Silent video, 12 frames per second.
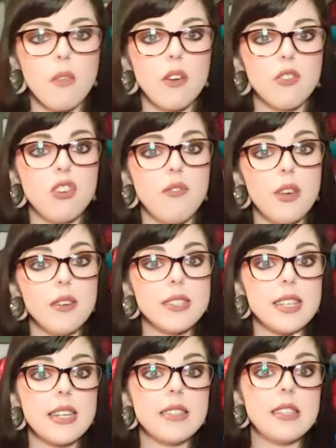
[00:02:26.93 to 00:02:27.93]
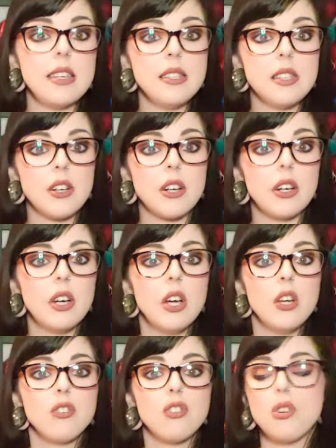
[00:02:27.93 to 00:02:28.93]
she feels that it's easier
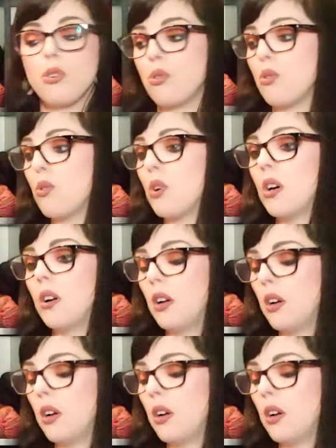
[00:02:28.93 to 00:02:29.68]
to